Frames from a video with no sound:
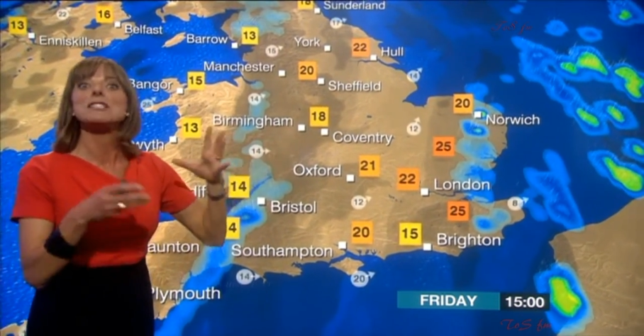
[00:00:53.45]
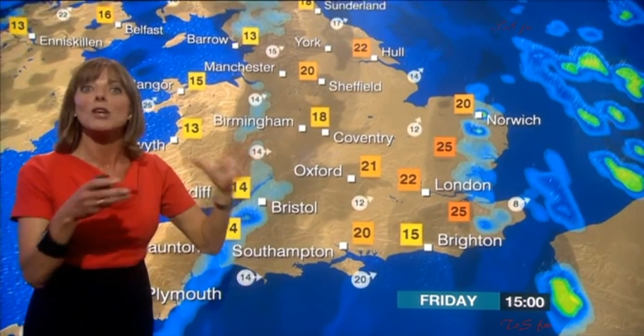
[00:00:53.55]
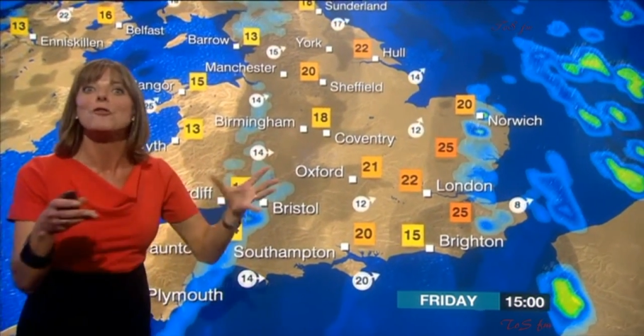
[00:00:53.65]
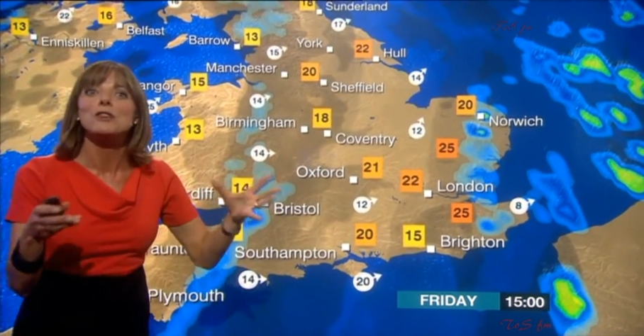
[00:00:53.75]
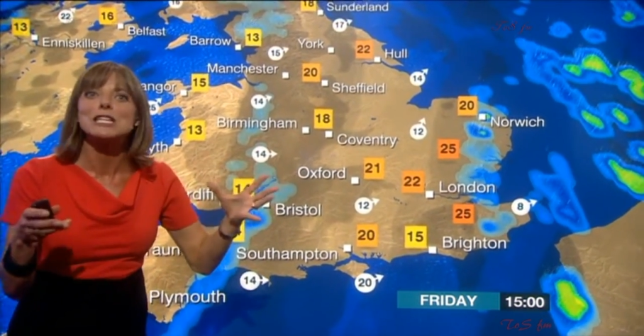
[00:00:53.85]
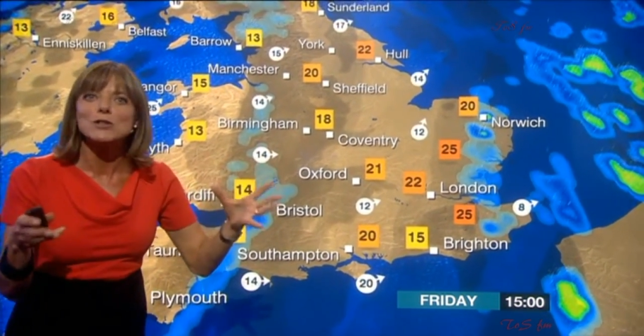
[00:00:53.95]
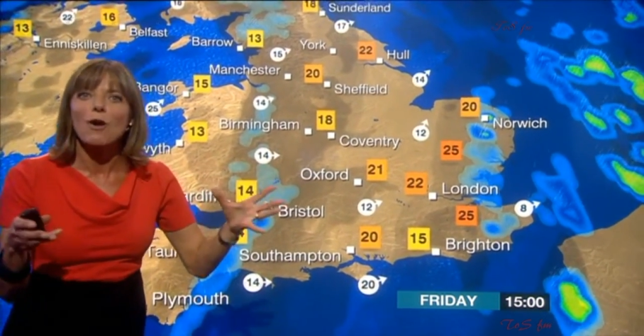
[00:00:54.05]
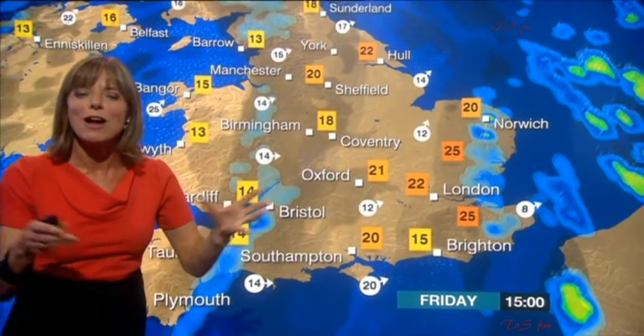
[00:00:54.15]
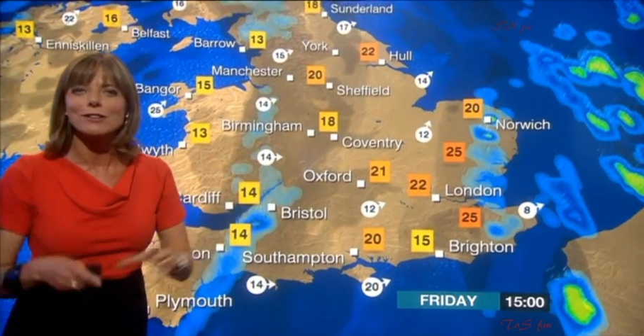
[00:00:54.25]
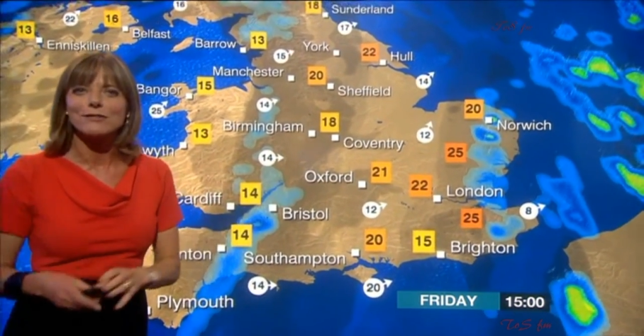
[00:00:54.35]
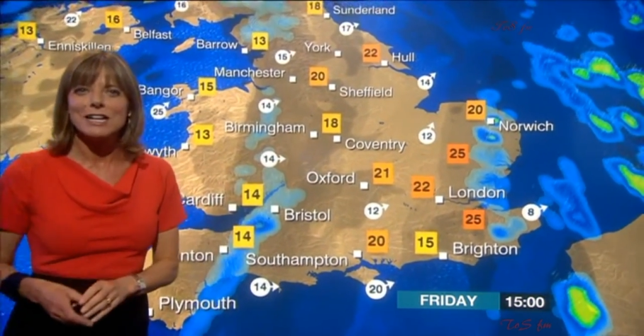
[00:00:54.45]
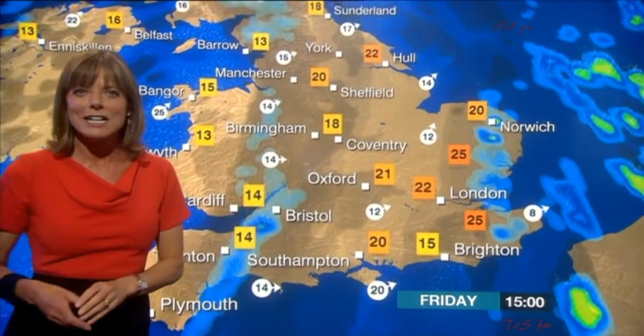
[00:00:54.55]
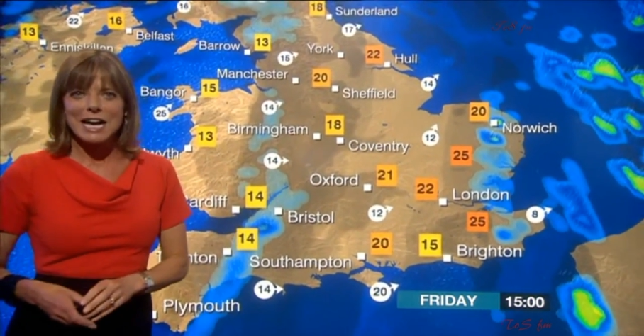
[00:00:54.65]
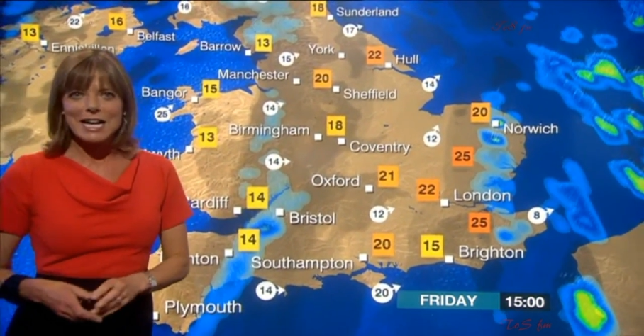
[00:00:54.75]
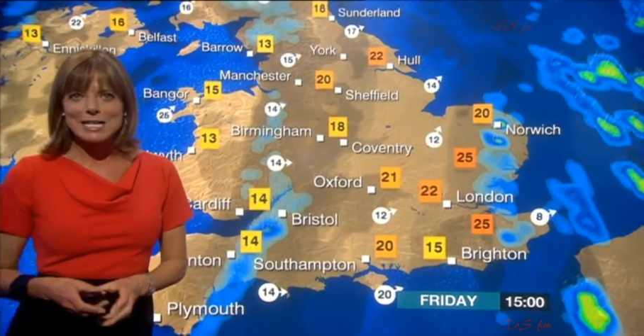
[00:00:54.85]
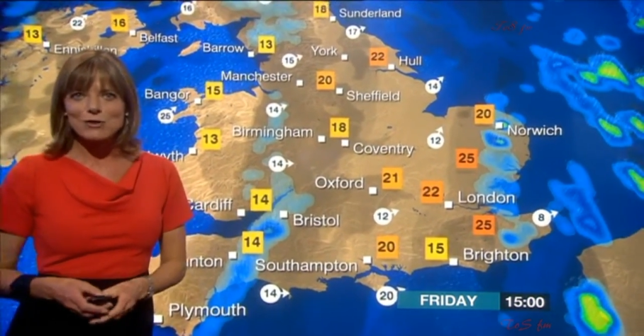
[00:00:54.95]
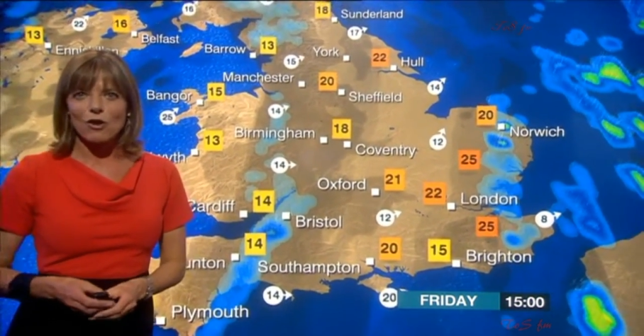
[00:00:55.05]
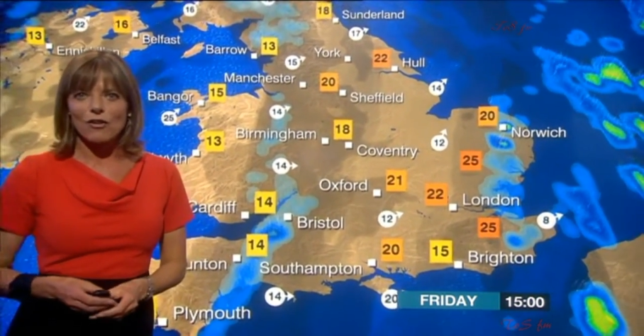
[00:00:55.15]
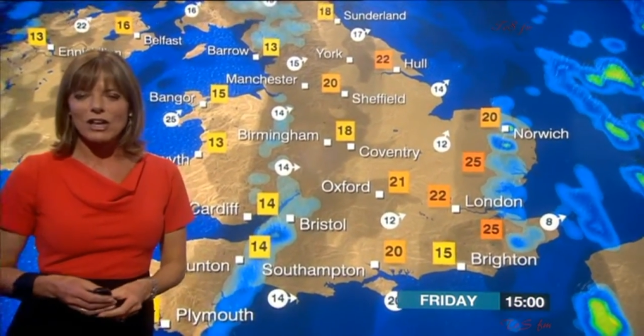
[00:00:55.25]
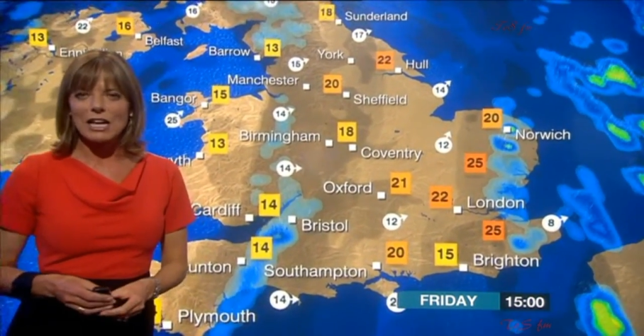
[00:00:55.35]
It's only 12 and it's
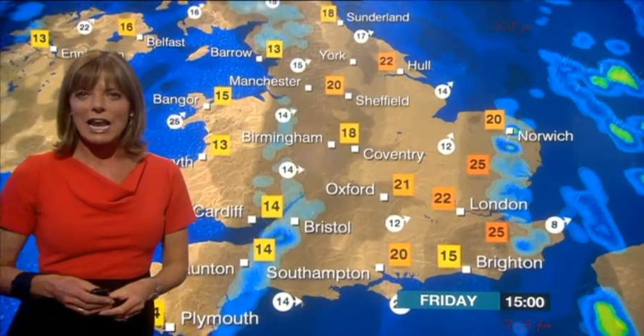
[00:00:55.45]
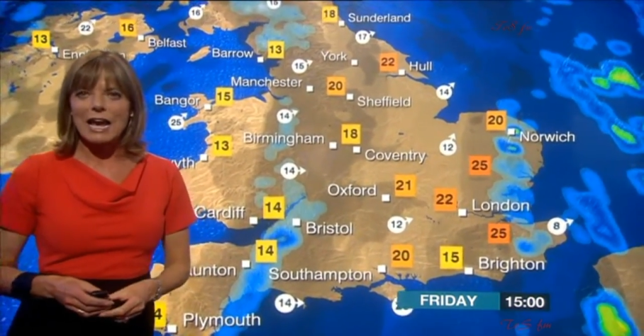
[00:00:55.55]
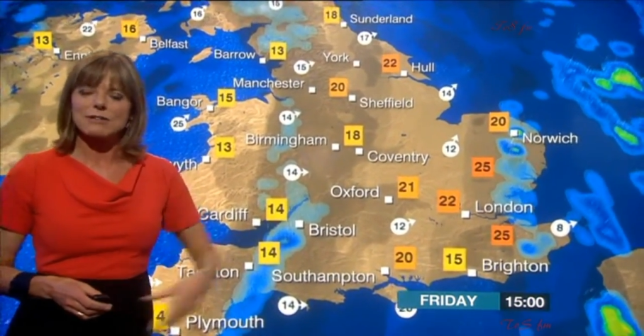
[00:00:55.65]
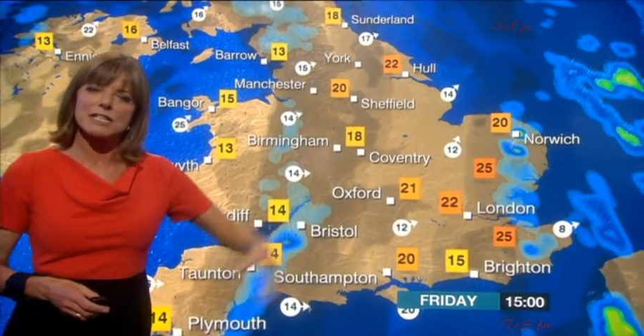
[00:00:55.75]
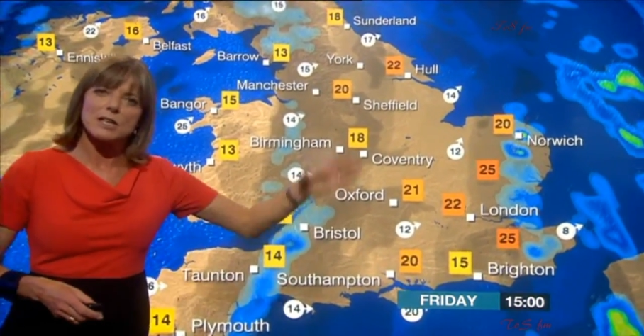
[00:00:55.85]
rather cloudy.